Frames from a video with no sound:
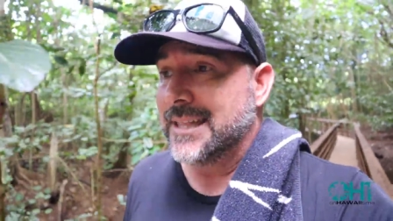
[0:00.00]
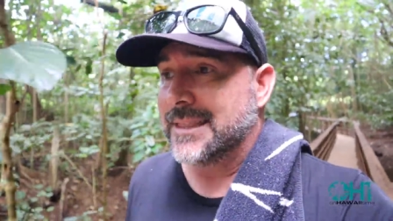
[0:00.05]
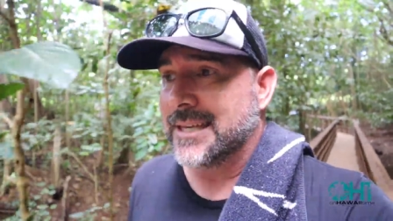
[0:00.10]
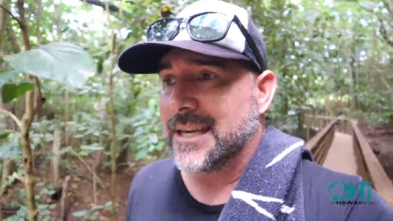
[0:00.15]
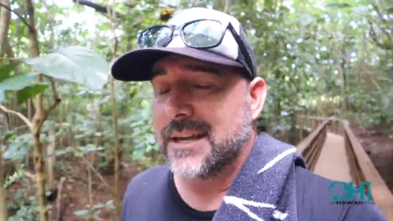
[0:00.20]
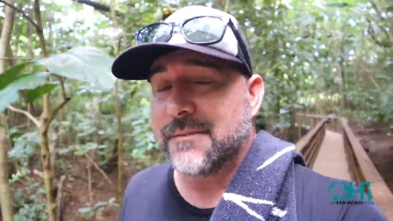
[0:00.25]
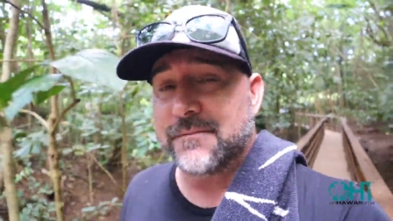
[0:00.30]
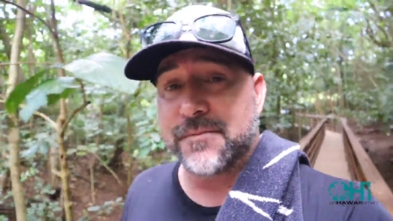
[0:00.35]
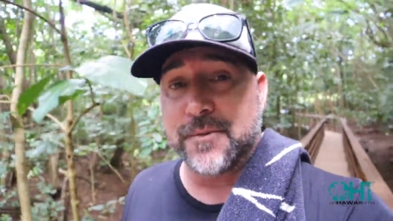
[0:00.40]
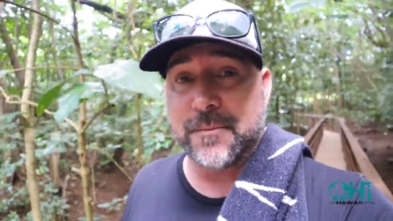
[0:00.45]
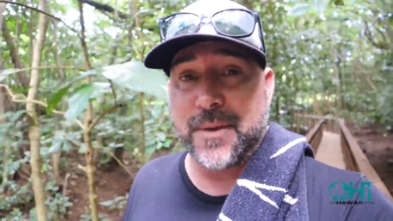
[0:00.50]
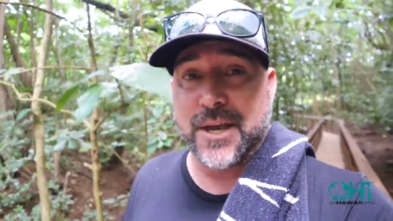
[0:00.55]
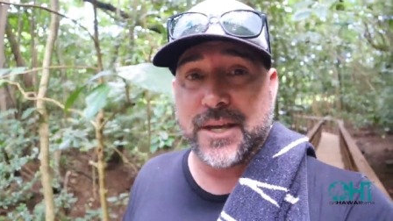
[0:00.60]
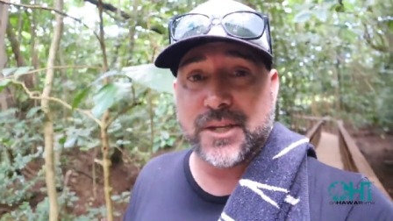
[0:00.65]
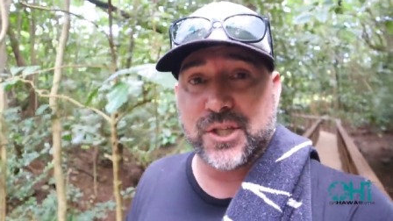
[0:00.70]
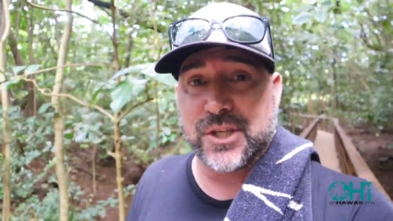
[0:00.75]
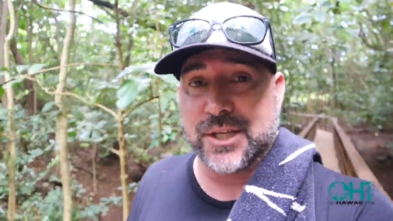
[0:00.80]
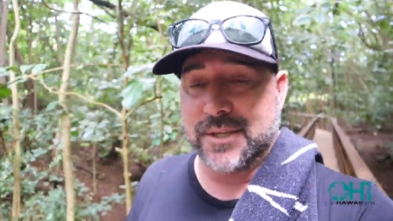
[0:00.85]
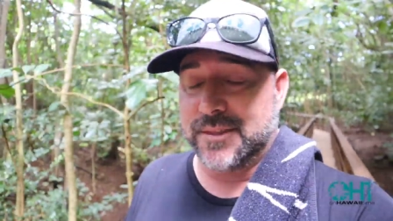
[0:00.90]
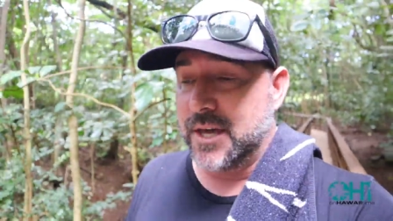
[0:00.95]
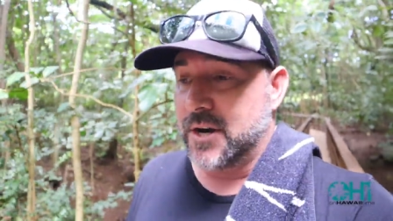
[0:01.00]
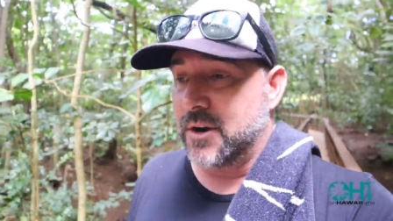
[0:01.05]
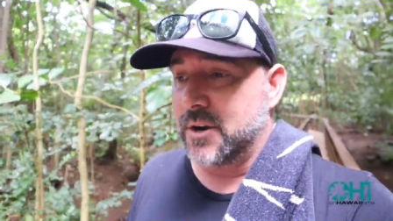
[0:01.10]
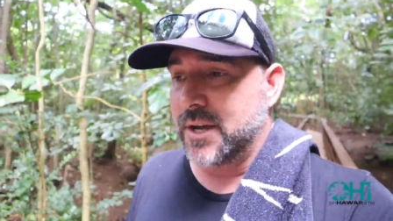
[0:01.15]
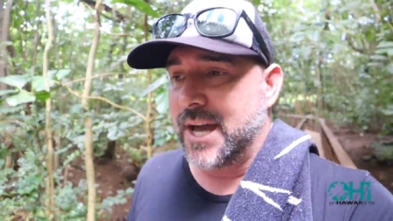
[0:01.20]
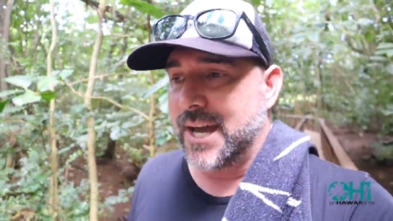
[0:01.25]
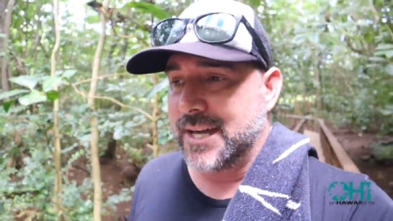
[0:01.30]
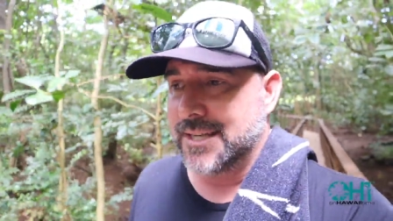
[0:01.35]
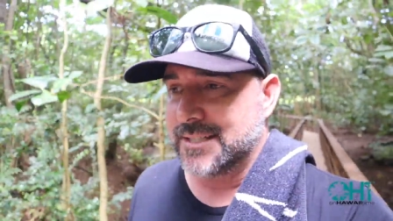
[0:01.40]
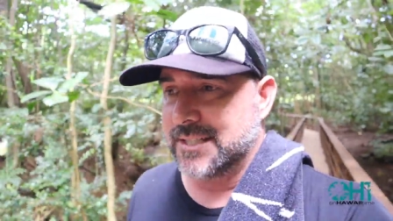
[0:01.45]
the information that
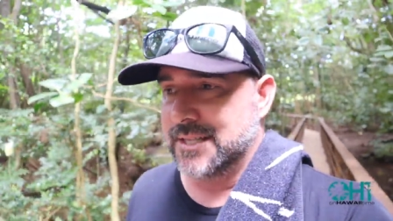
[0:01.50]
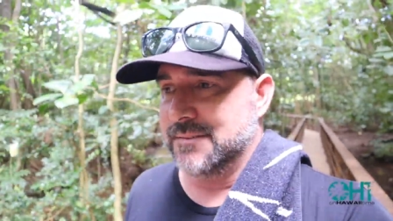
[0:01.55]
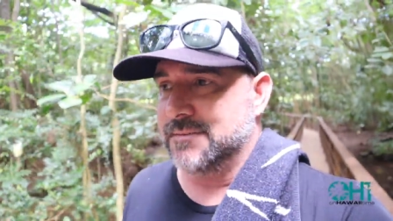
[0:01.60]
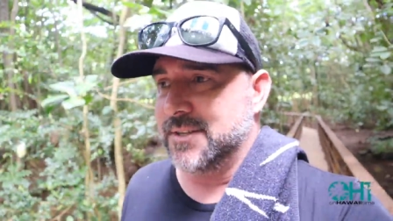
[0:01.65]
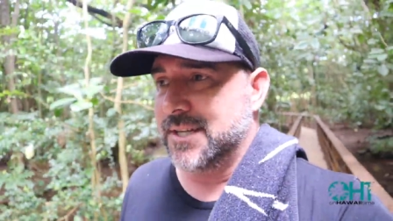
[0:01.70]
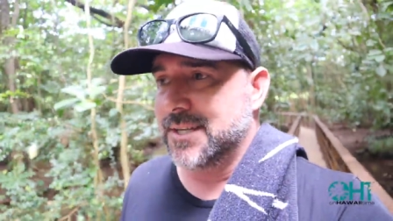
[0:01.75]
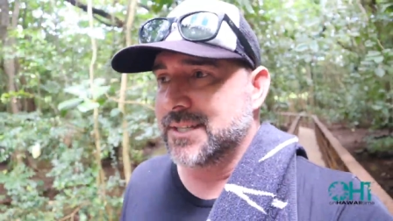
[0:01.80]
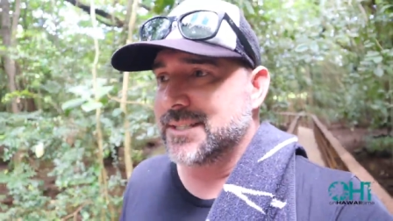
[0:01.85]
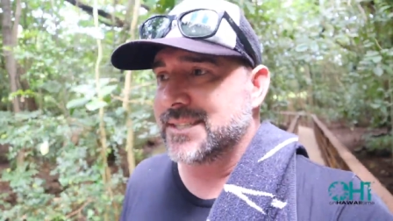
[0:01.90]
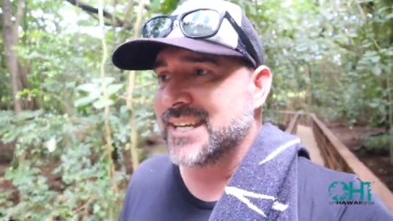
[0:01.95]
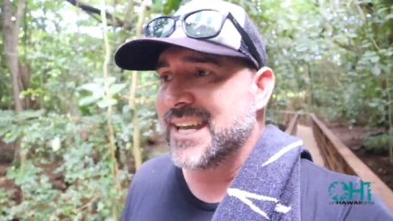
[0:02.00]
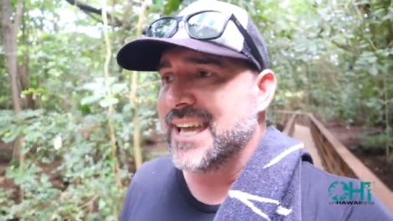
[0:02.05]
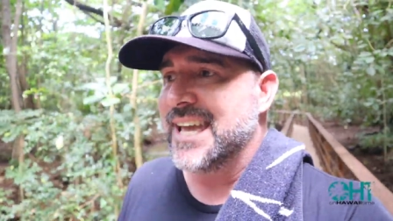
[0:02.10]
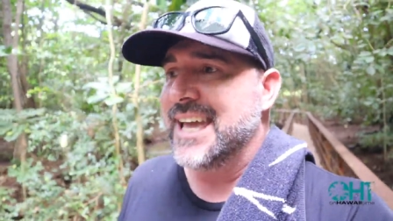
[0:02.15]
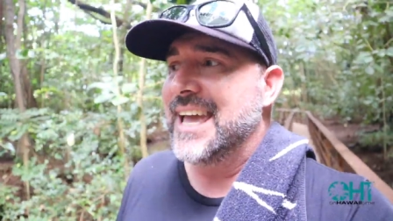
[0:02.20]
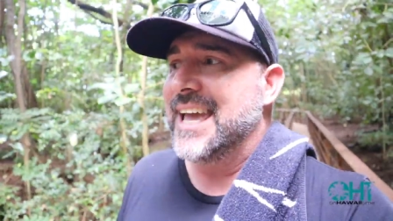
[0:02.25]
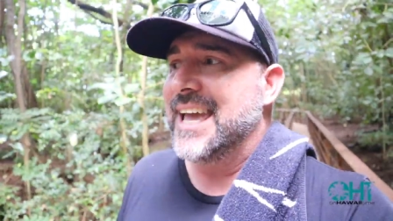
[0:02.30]
our guide is giving us